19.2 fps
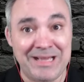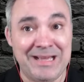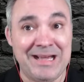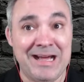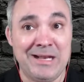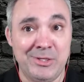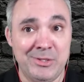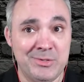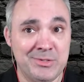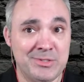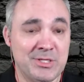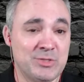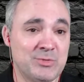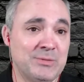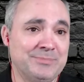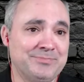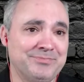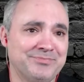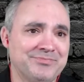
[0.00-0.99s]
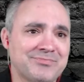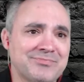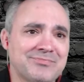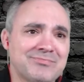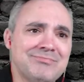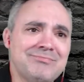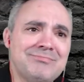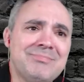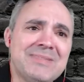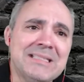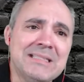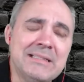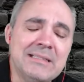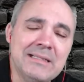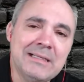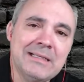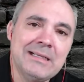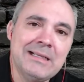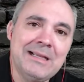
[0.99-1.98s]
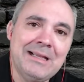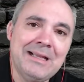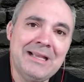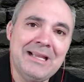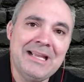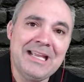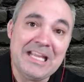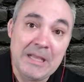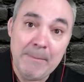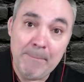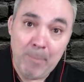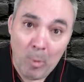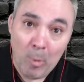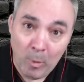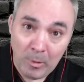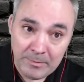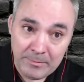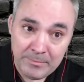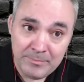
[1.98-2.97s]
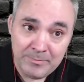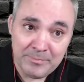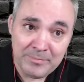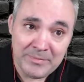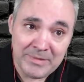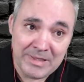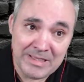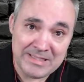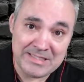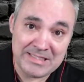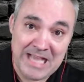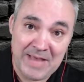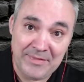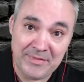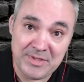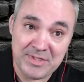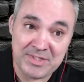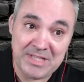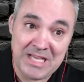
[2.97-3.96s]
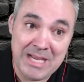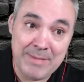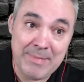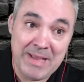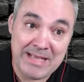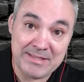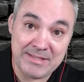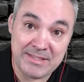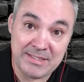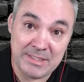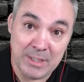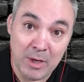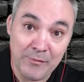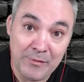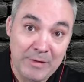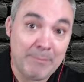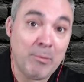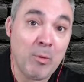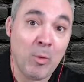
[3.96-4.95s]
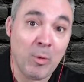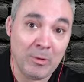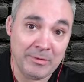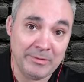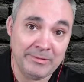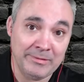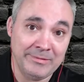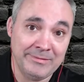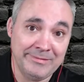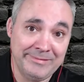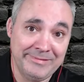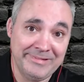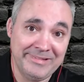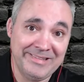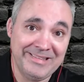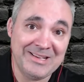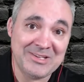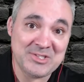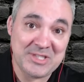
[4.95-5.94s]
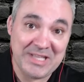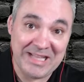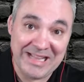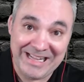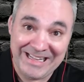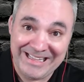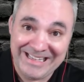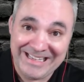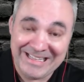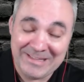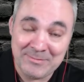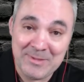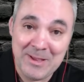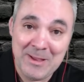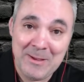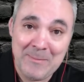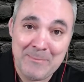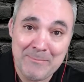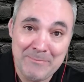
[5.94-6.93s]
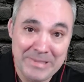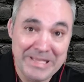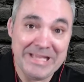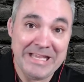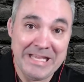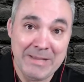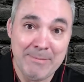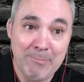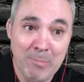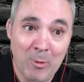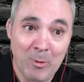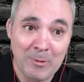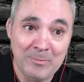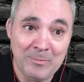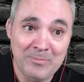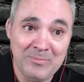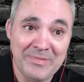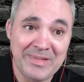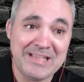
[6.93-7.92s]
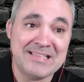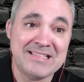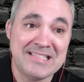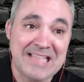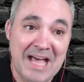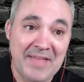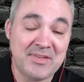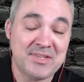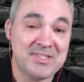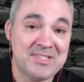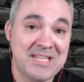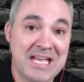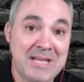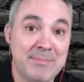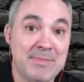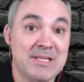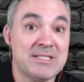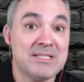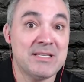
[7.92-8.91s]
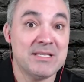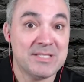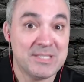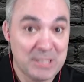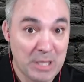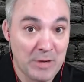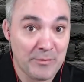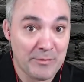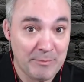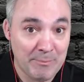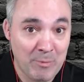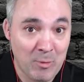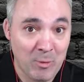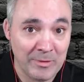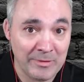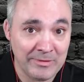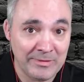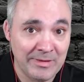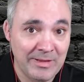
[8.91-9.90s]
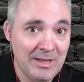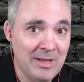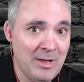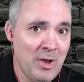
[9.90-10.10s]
I got to use this one. Important is not the same as self-important. I'll say that again. Being important is not the same as self-important.